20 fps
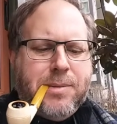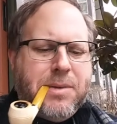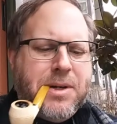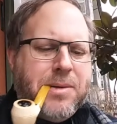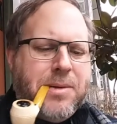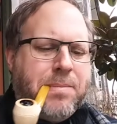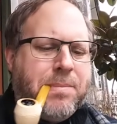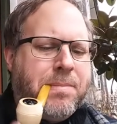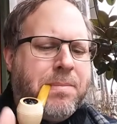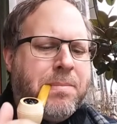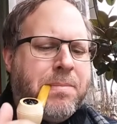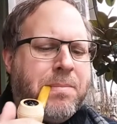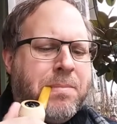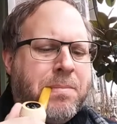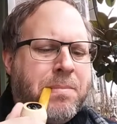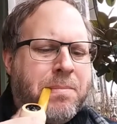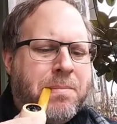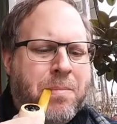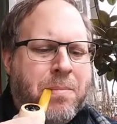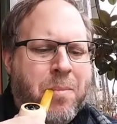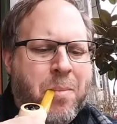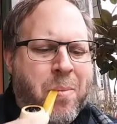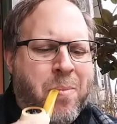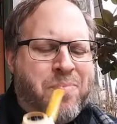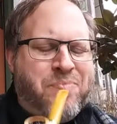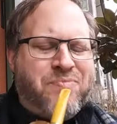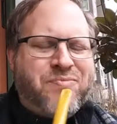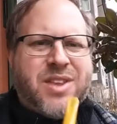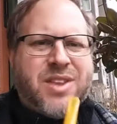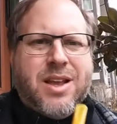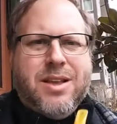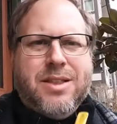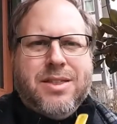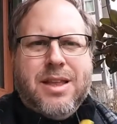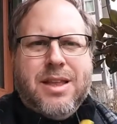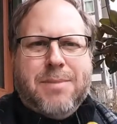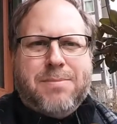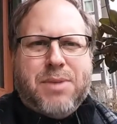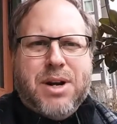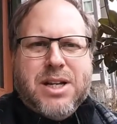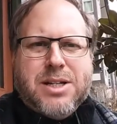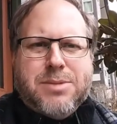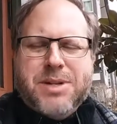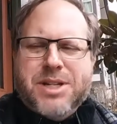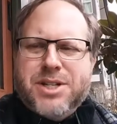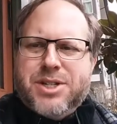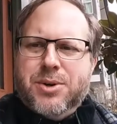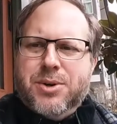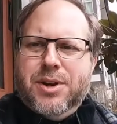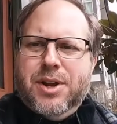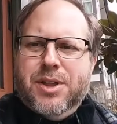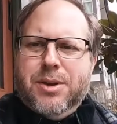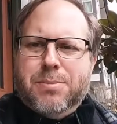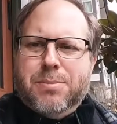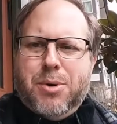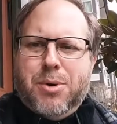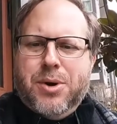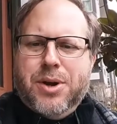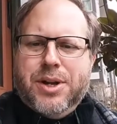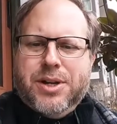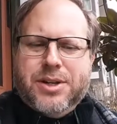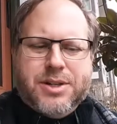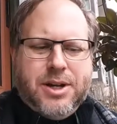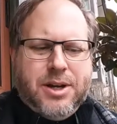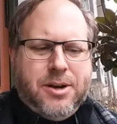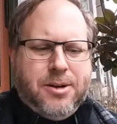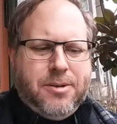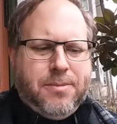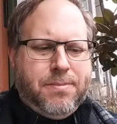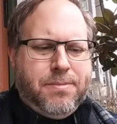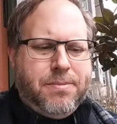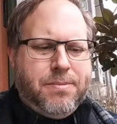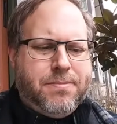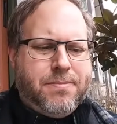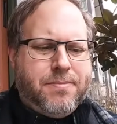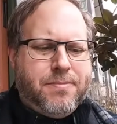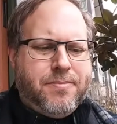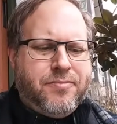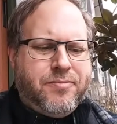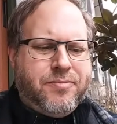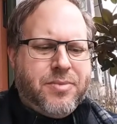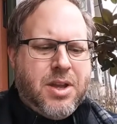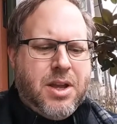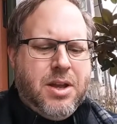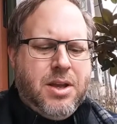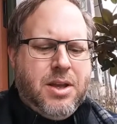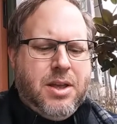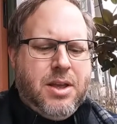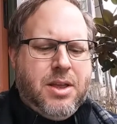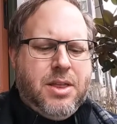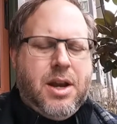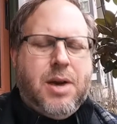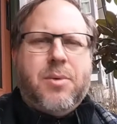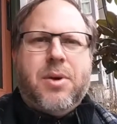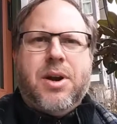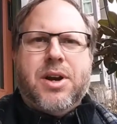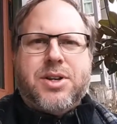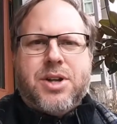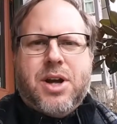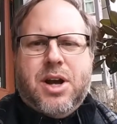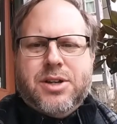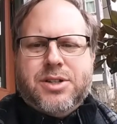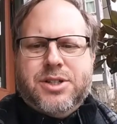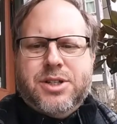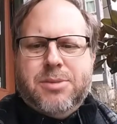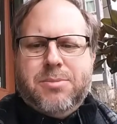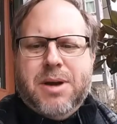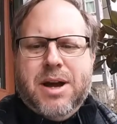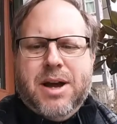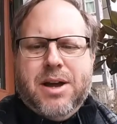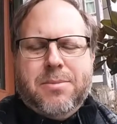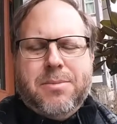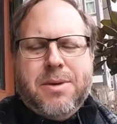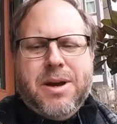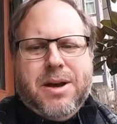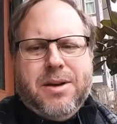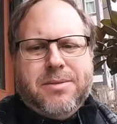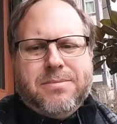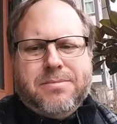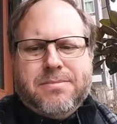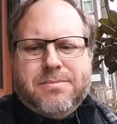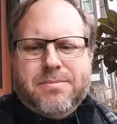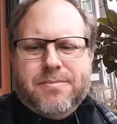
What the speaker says: But that brings me to another point that I want to talk to you about